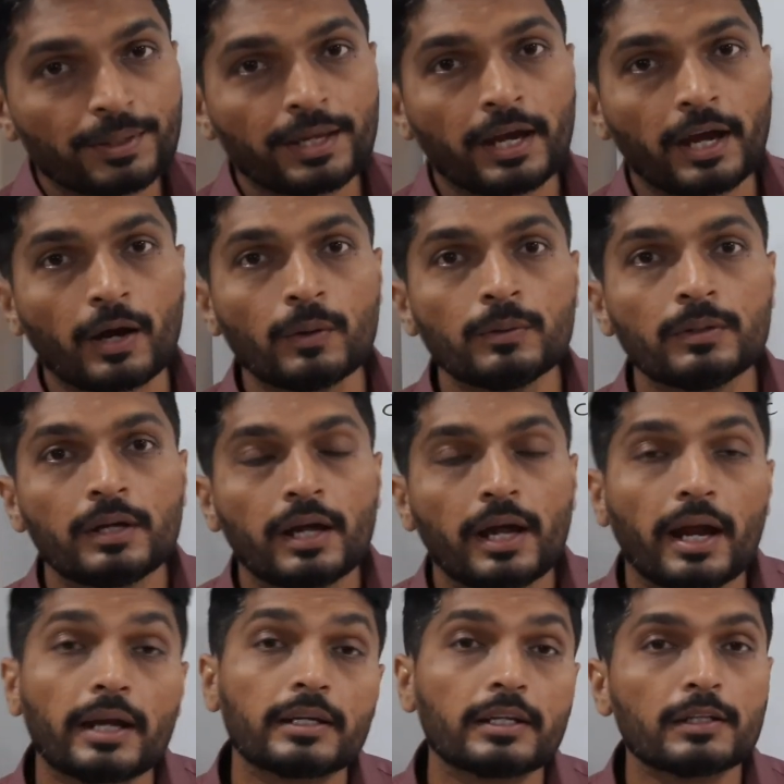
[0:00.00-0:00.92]
we have,
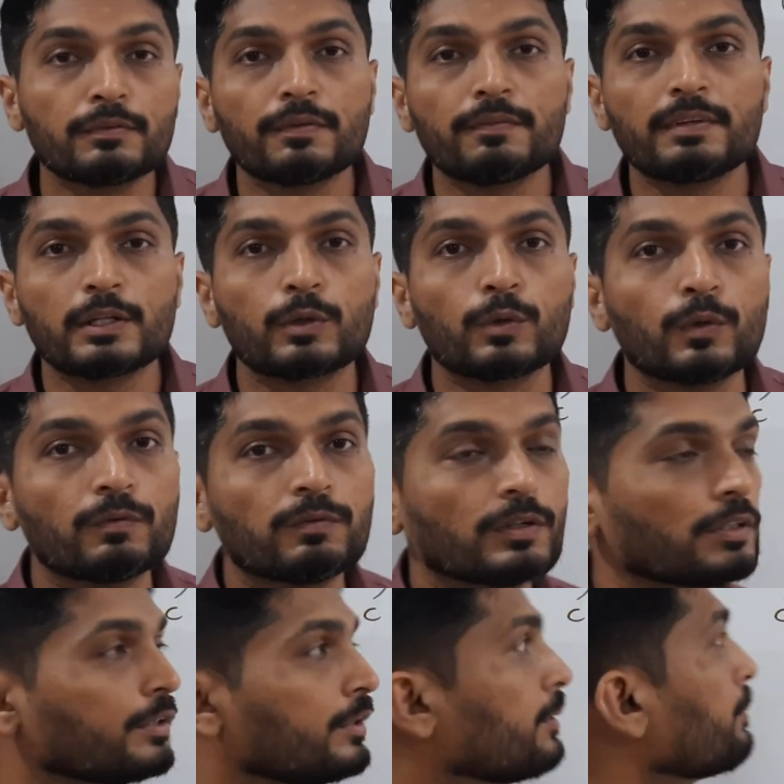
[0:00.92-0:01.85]
and then we will go
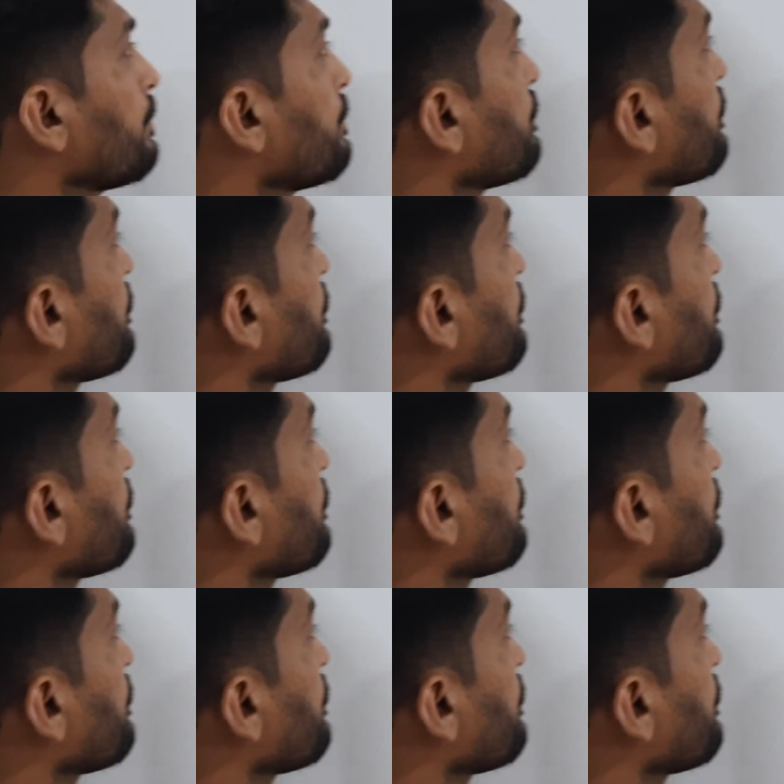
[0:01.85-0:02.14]
further.